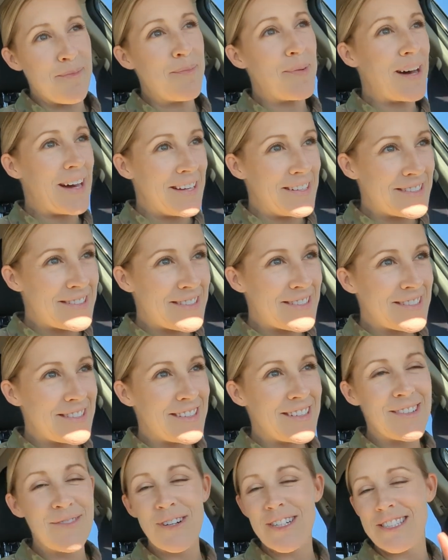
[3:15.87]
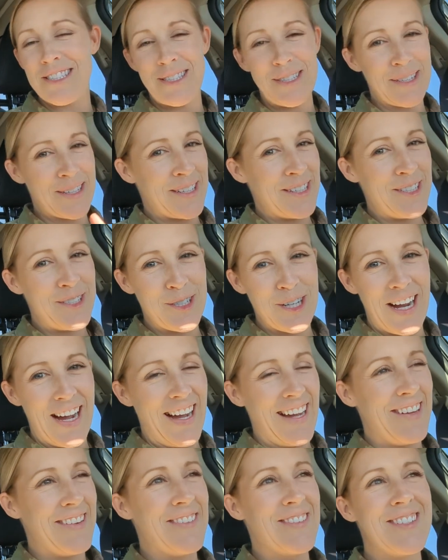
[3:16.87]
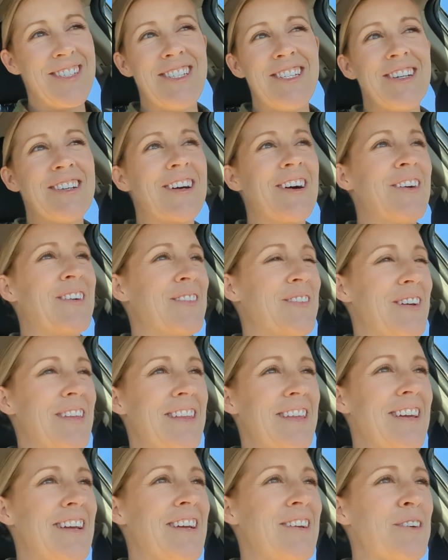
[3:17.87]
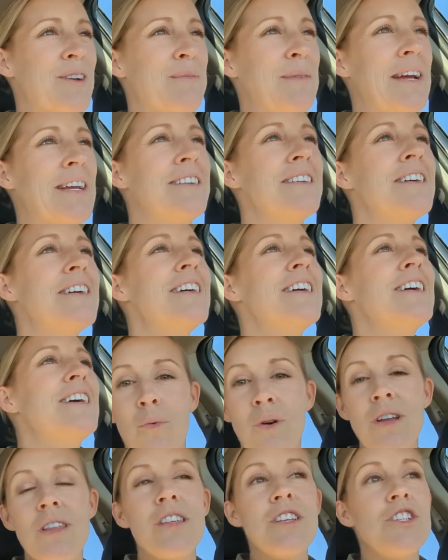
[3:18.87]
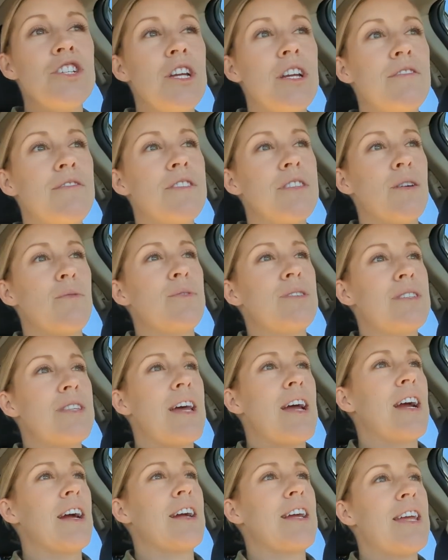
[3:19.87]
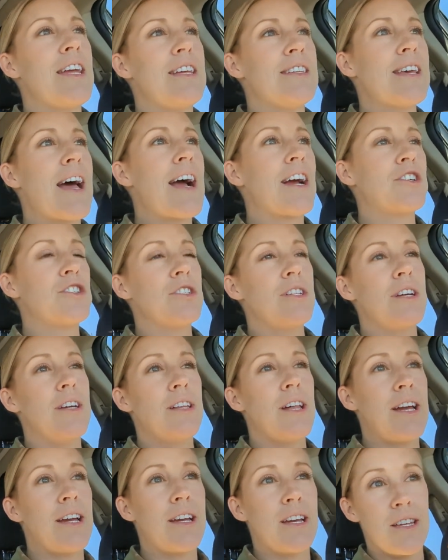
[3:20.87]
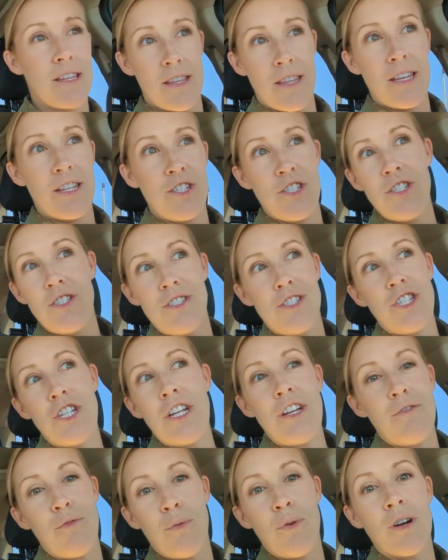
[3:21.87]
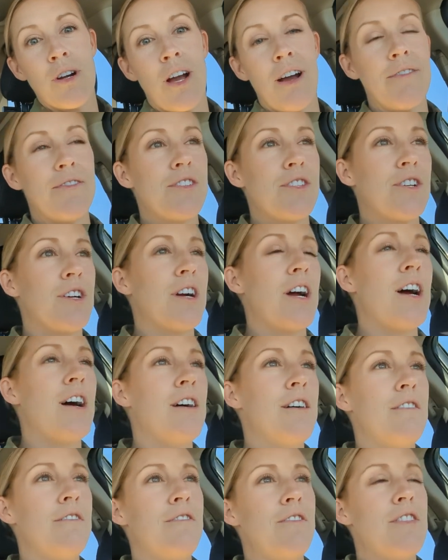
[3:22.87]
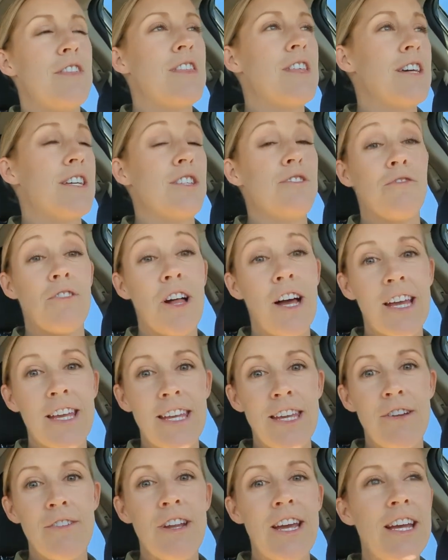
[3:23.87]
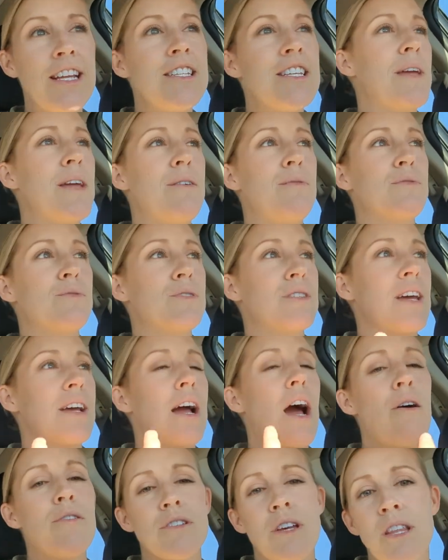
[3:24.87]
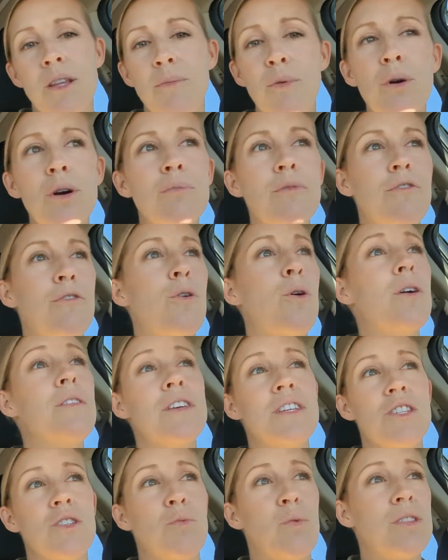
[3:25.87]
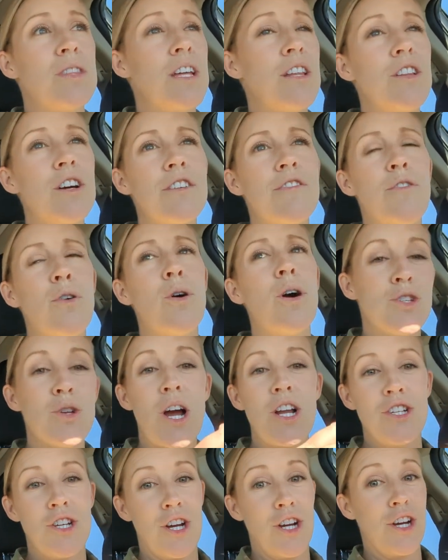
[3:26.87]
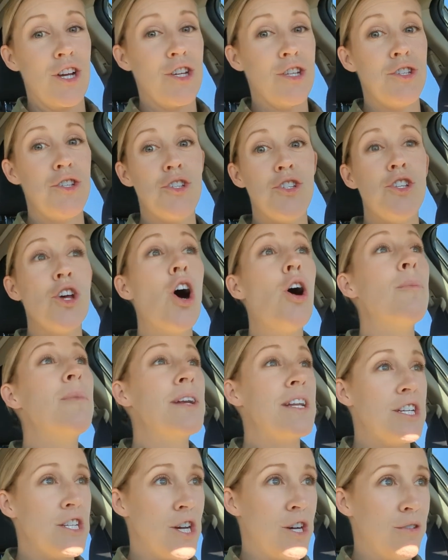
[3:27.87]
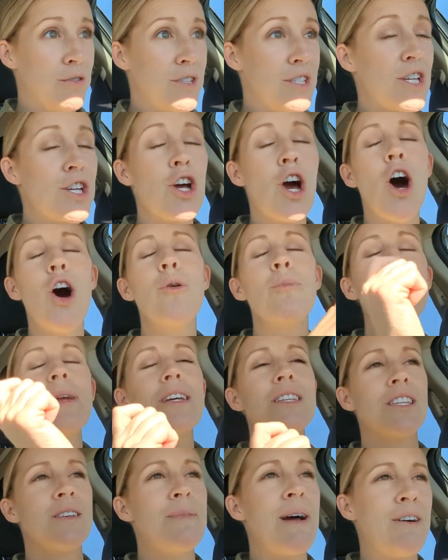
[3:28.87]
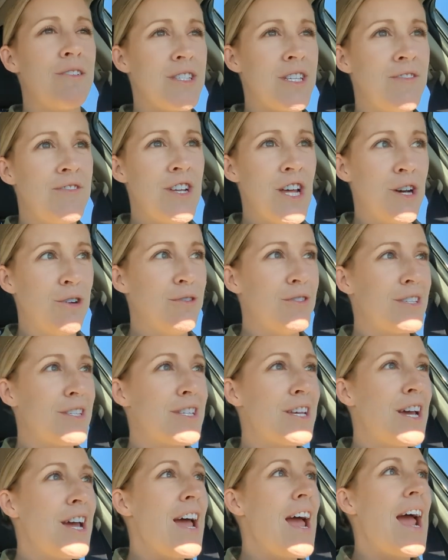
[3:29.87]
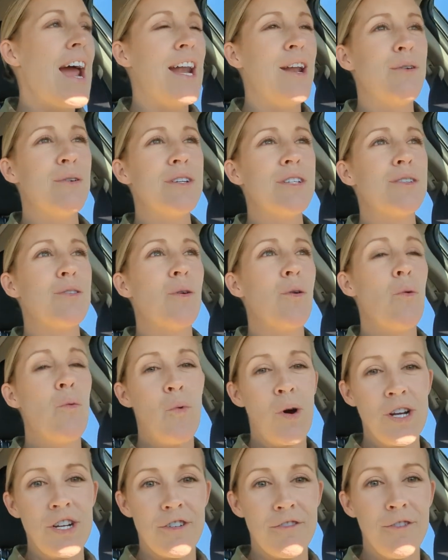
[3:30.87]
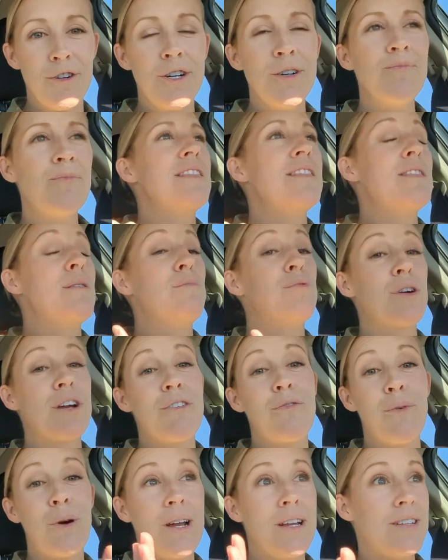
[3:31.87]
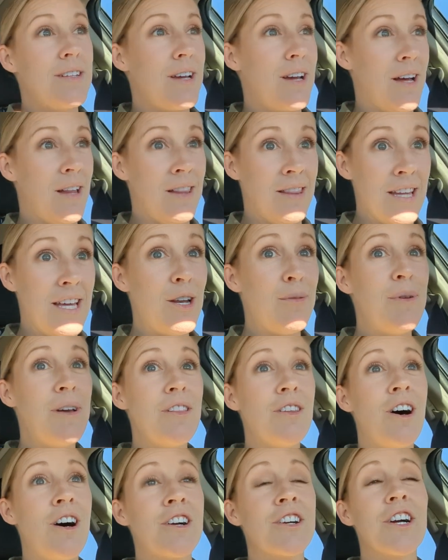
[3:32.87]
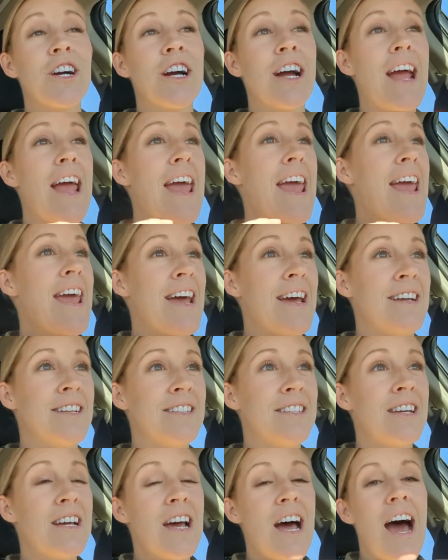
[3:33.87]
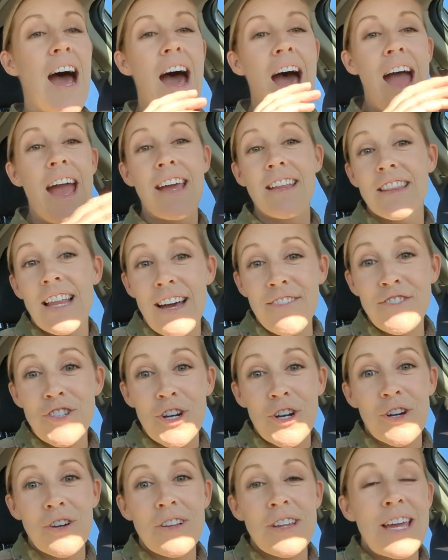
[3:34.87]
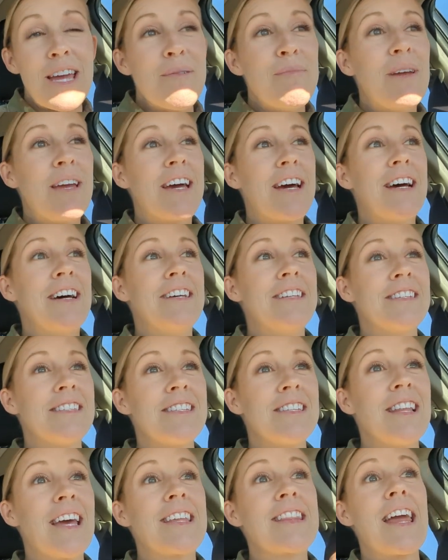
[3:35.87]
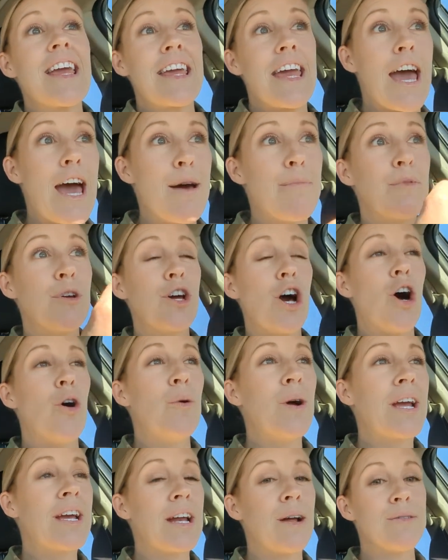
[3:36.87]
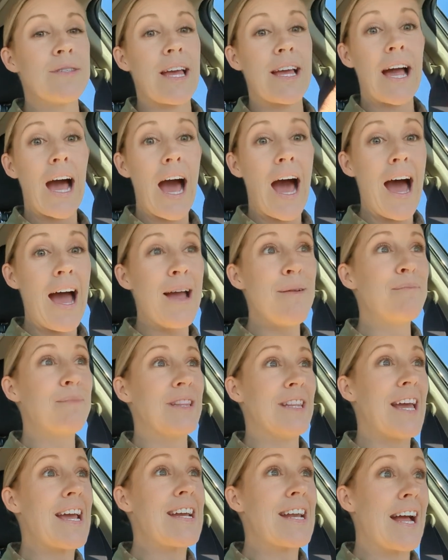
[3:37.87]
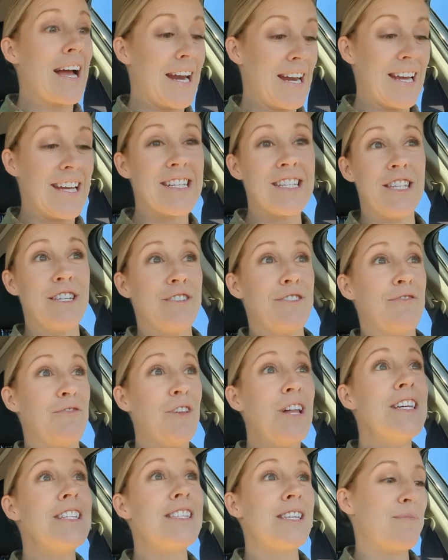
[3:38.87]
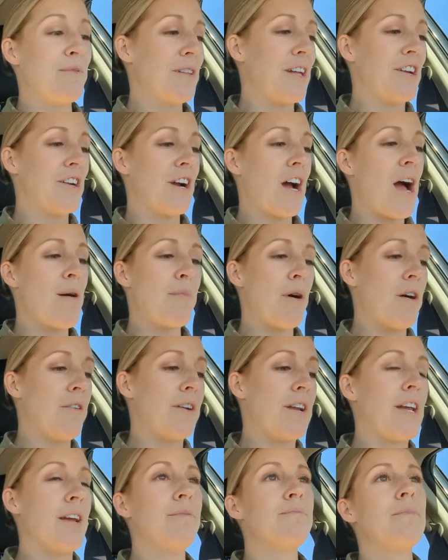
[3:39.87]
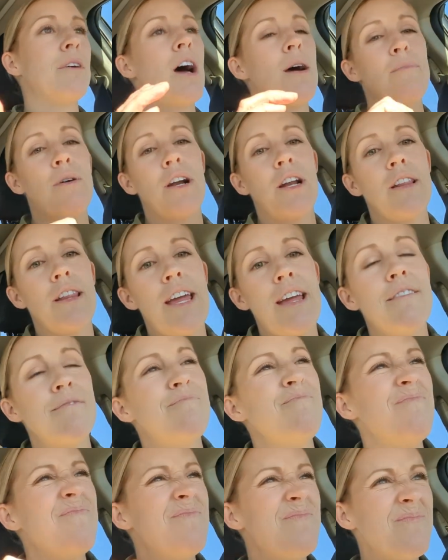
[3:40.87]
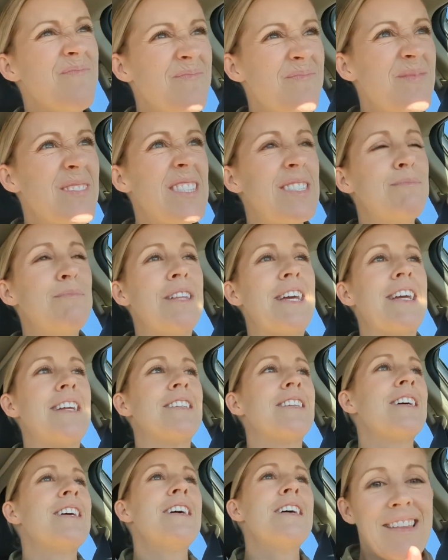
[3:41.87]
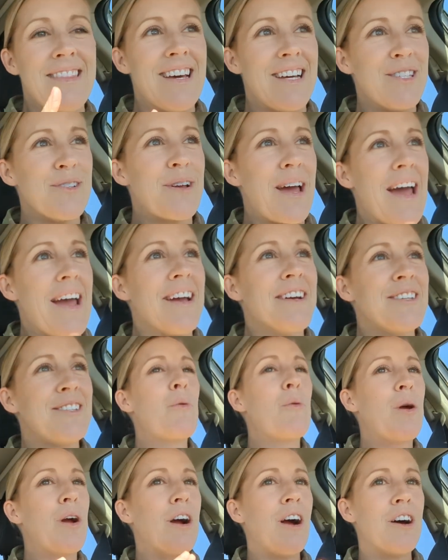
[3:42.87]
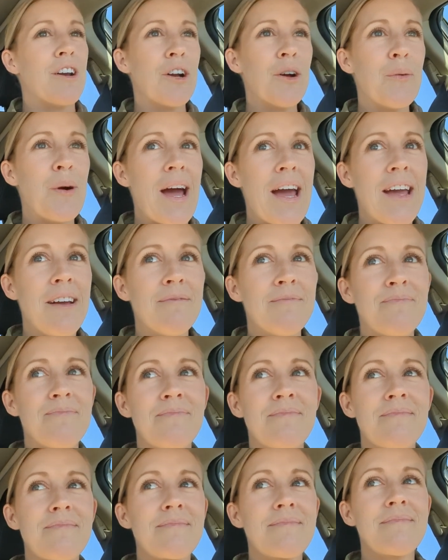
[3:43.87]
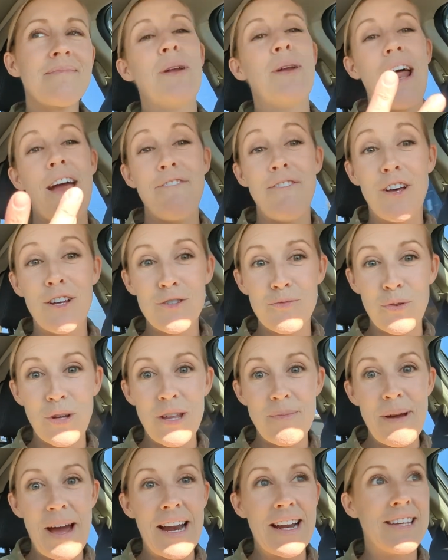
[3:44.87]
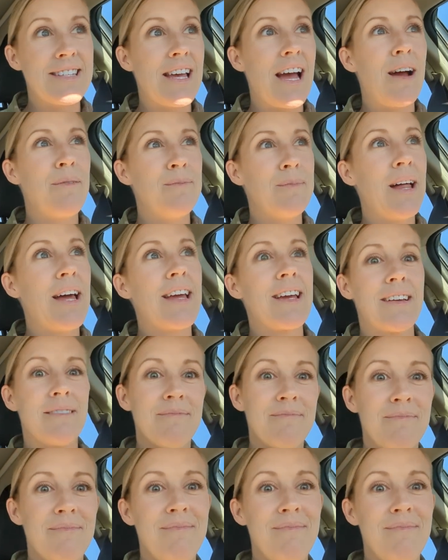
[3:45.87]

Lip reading: but we're still gonna try. We're still going with it, you know what I mean? One of the chiefs that was there, he's actually like the chief warrant officer of this flying unit. He was like, I was on the board before, this is what they look for. So I took so many notes, copious amounts of notes, and it was wonderful. The brief went a little bit longer and I left early because like they kept going and I was like, I'm late, I gotta get to this flight simulator. I'm already late. That's okay, so we are on our way. But I felt really bad because I'm like